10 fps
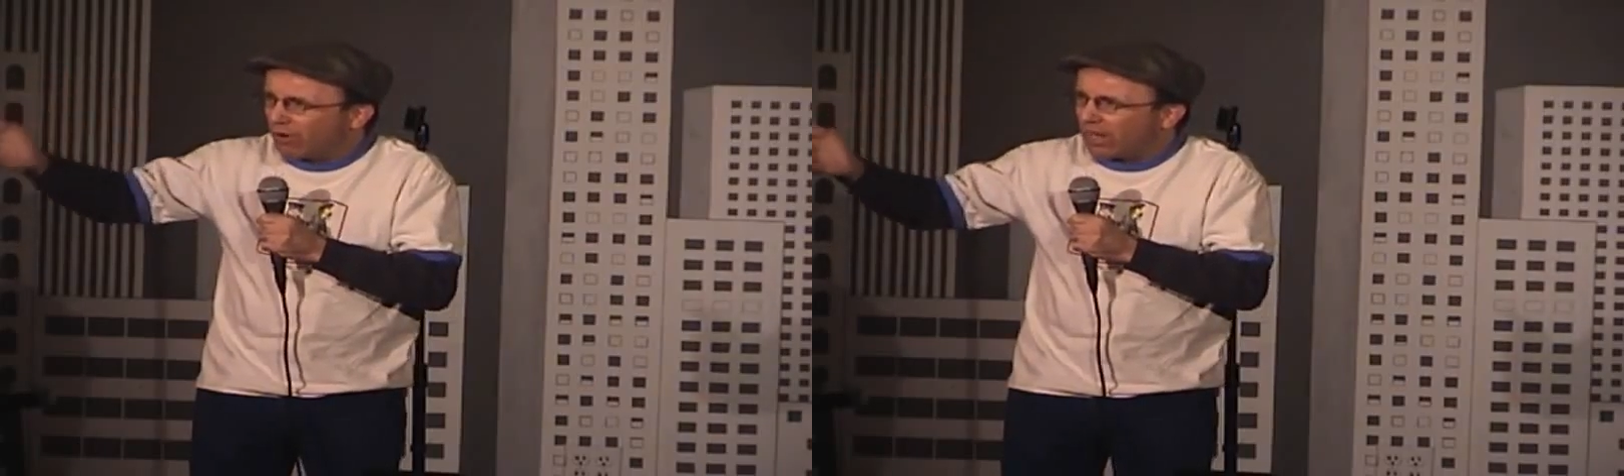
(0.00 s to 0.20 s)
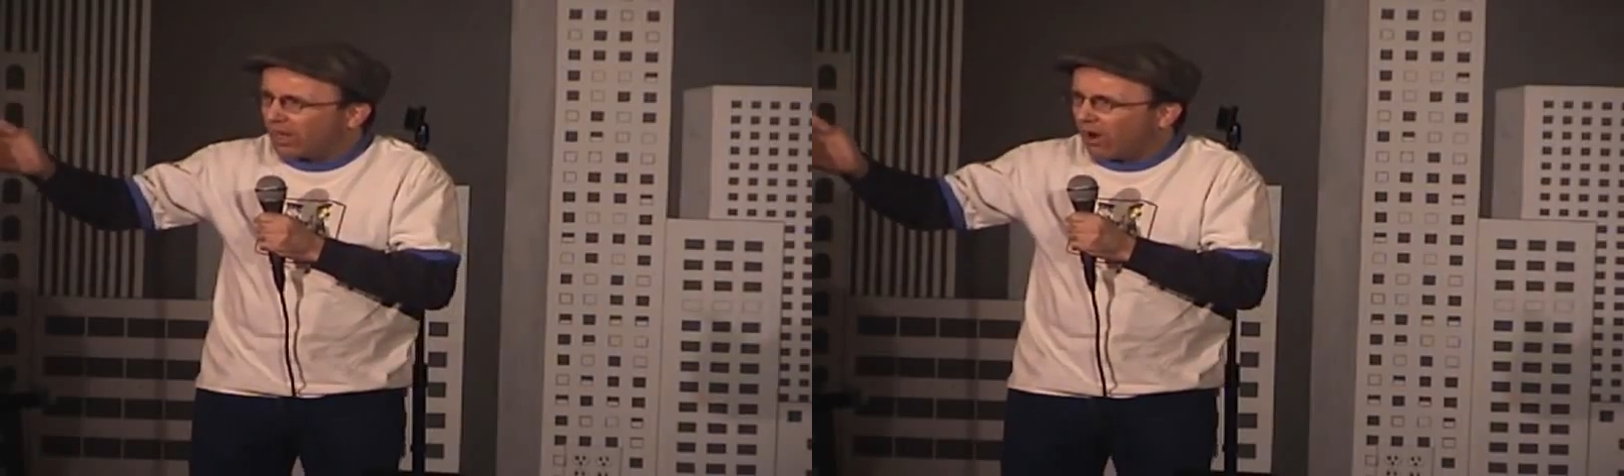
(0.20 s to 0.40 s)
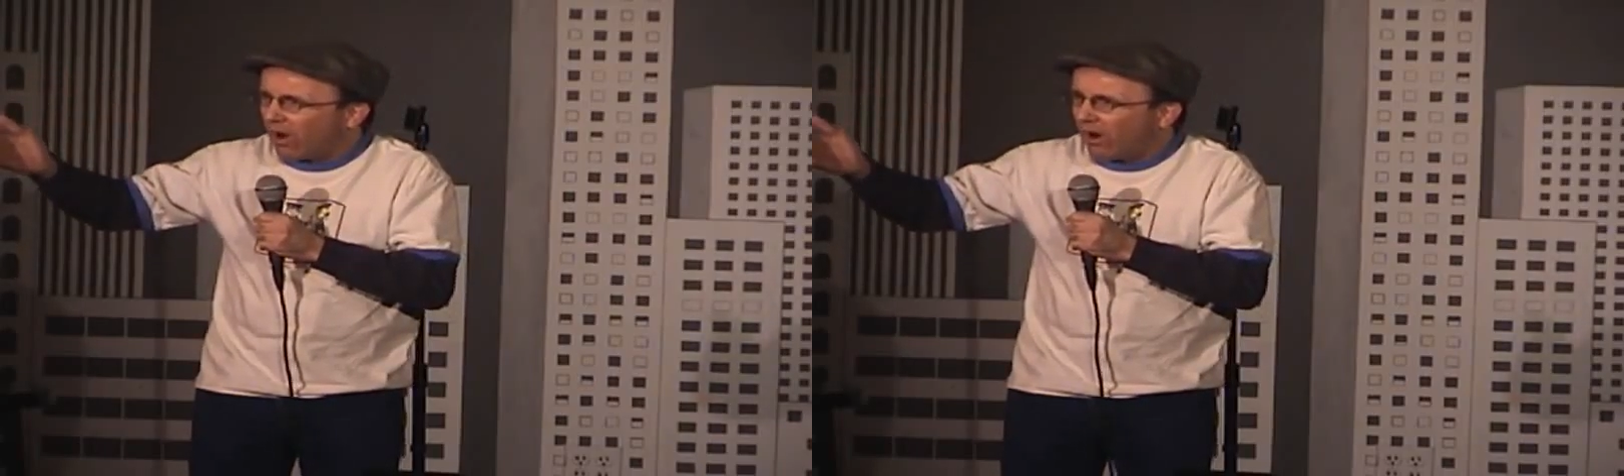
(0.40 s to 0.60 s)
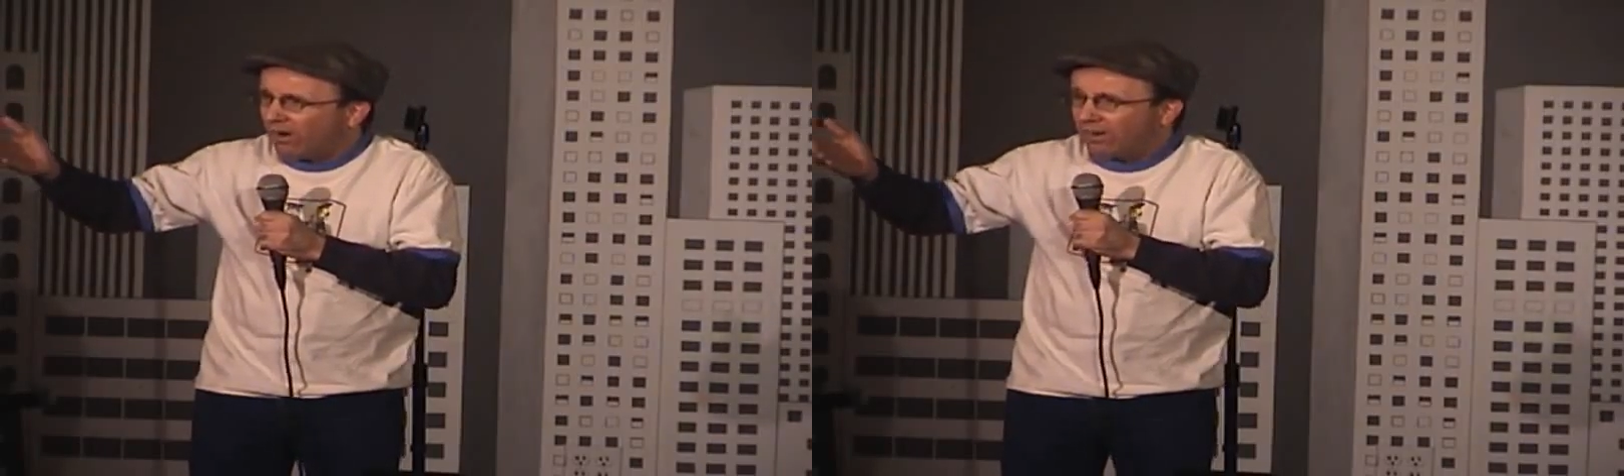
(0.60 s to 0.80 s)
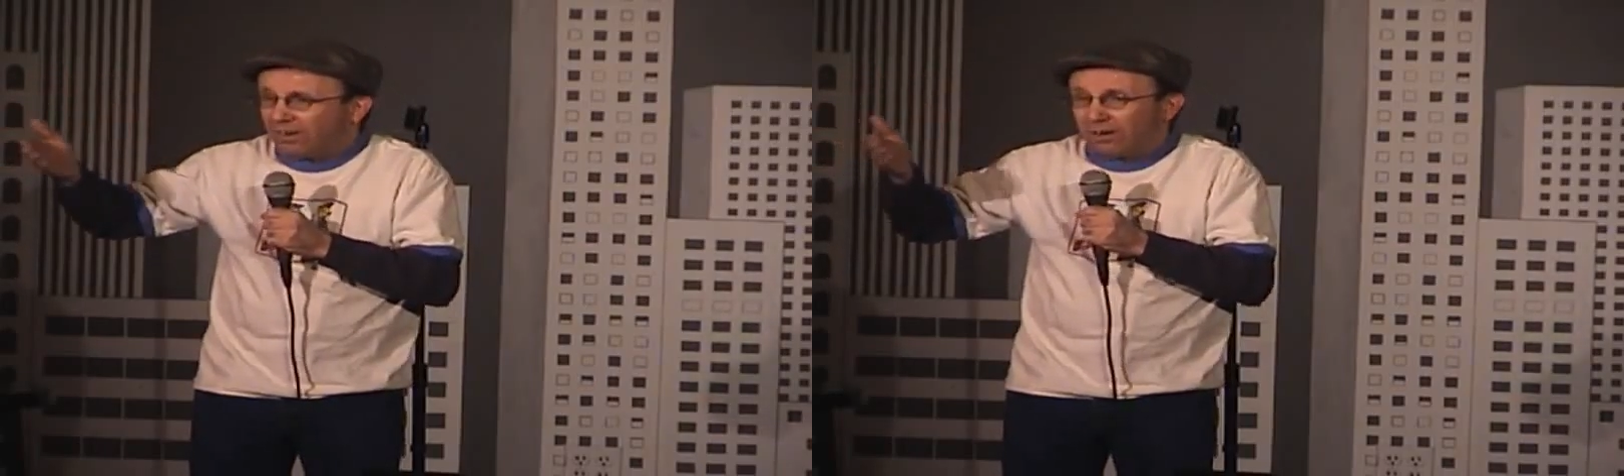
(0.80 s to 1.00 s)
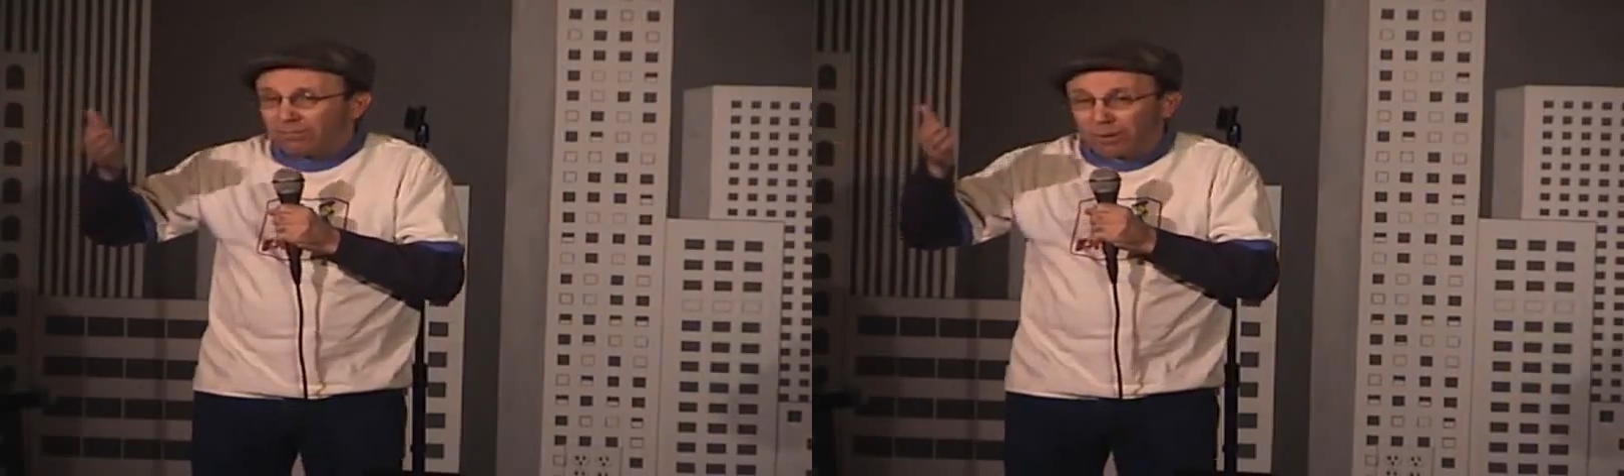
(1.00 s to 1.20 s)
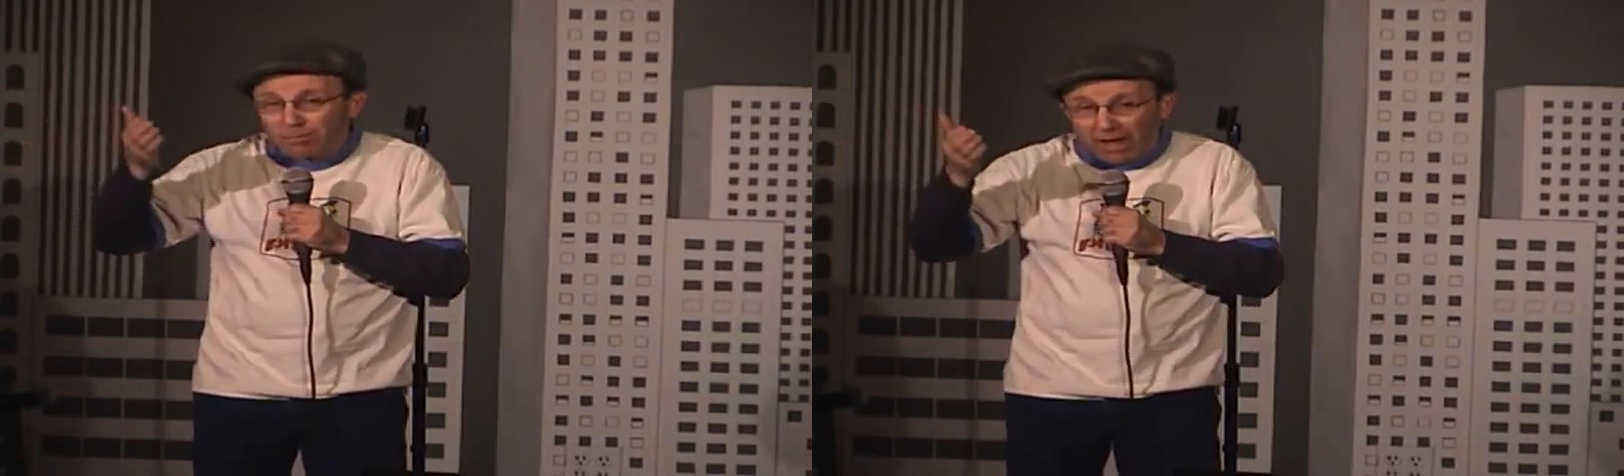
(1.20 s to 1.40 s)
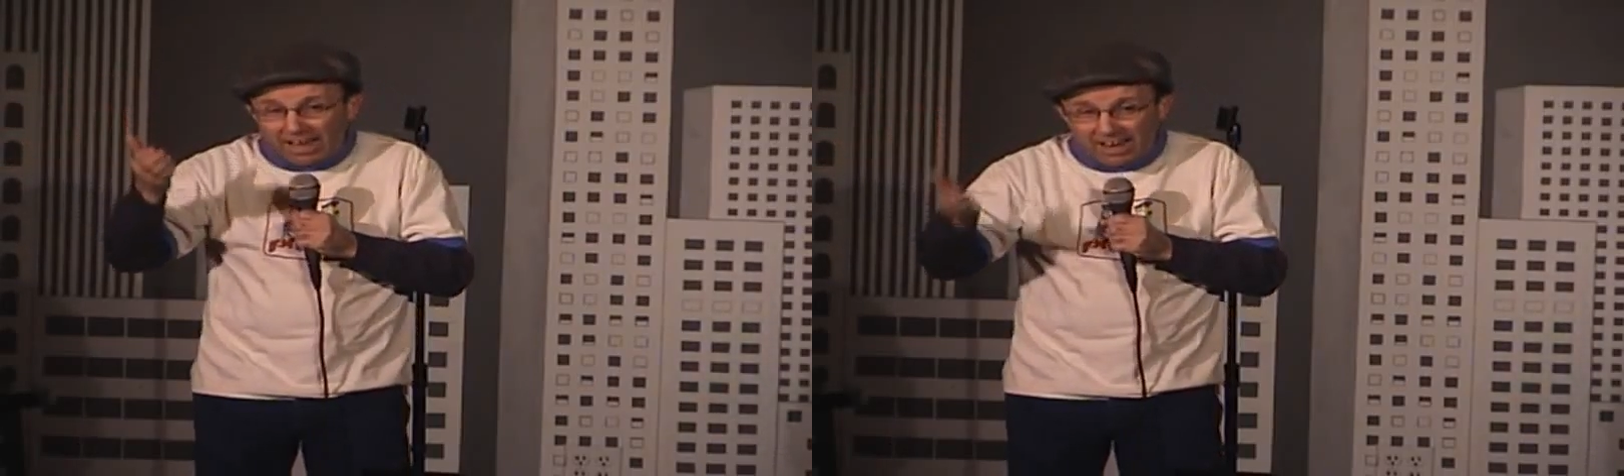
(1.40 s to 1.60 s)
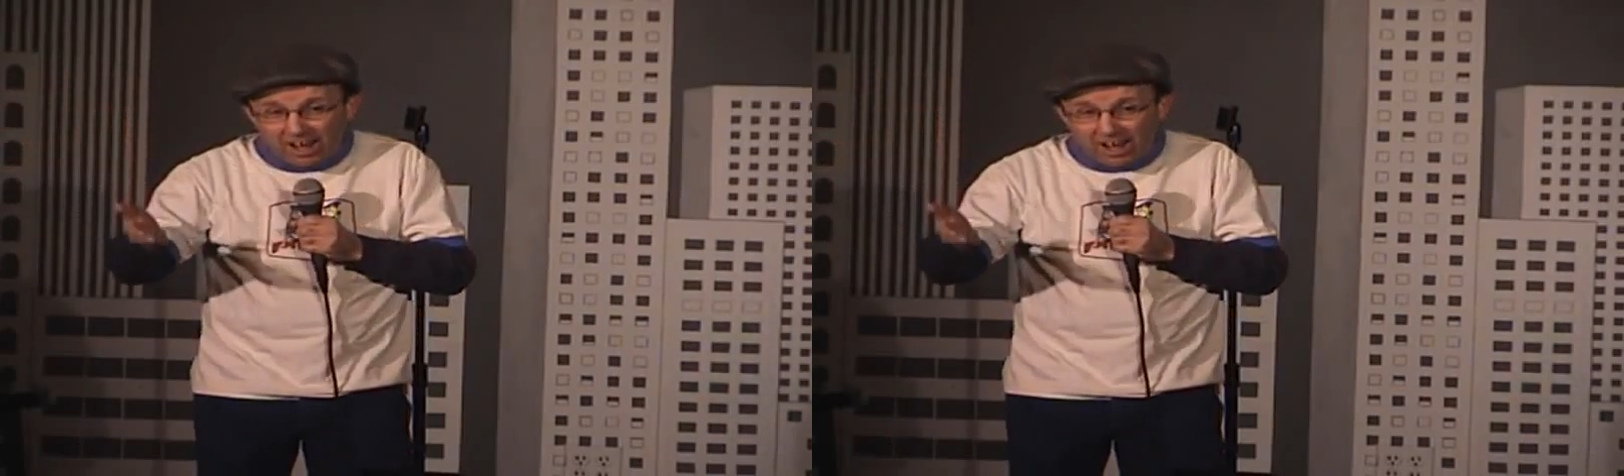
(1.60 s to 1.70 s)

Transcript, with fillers: pretty girl, but by an